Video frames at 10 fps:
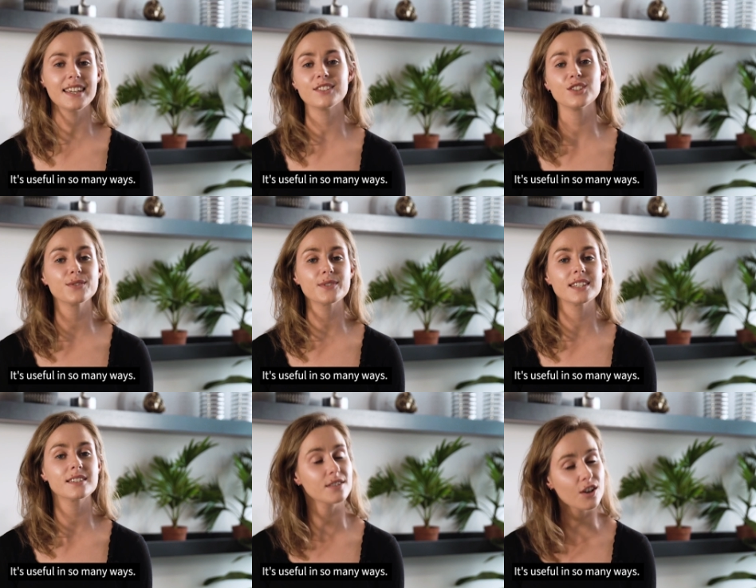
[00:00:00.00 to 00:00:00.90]
It's useful
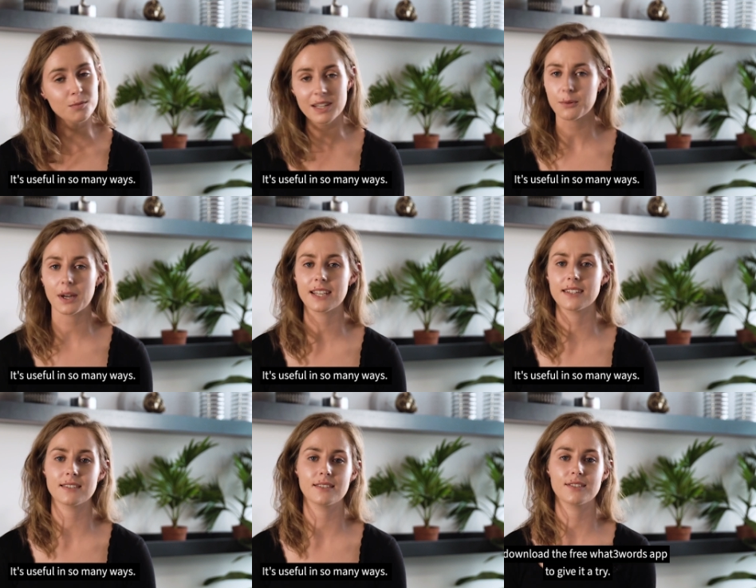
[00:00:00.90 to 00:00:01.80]
in so many
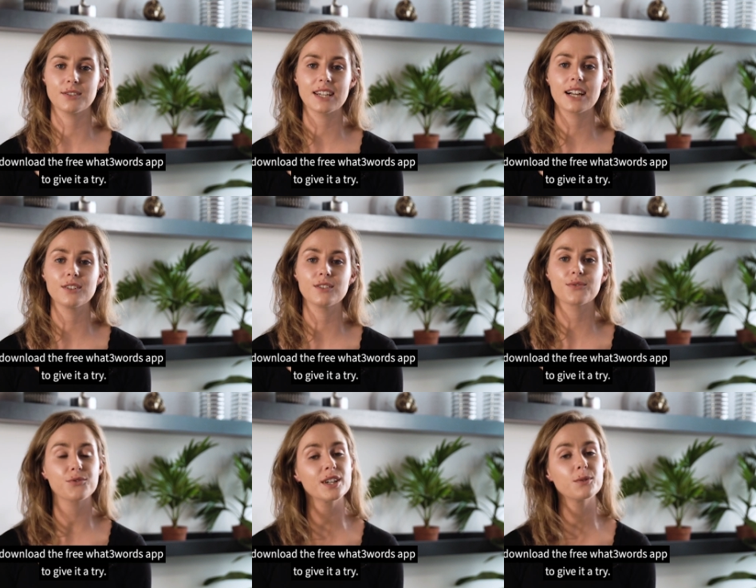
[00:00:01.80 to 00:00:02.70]
ways, so download the
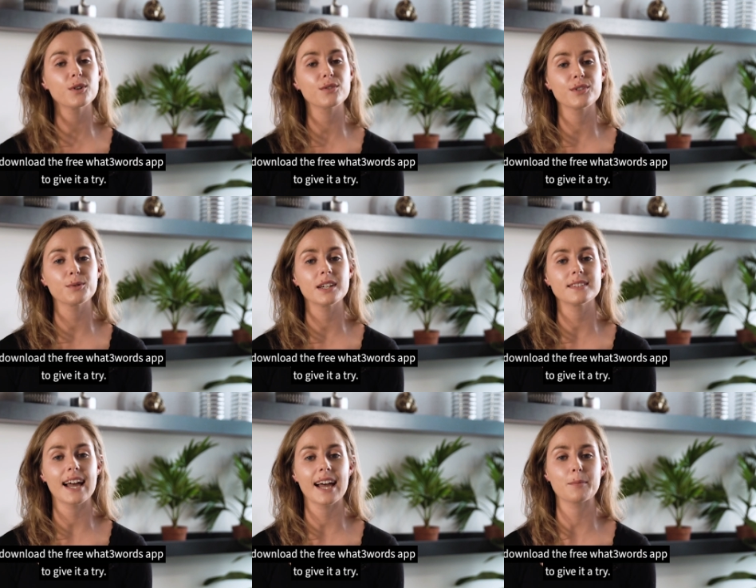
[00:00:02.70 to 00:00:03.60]
free what three
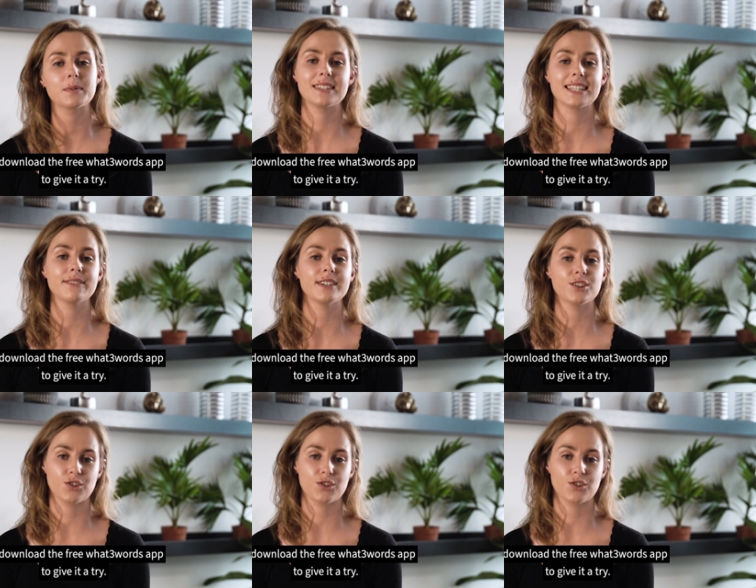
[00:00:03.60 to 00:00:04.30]
words app to give it a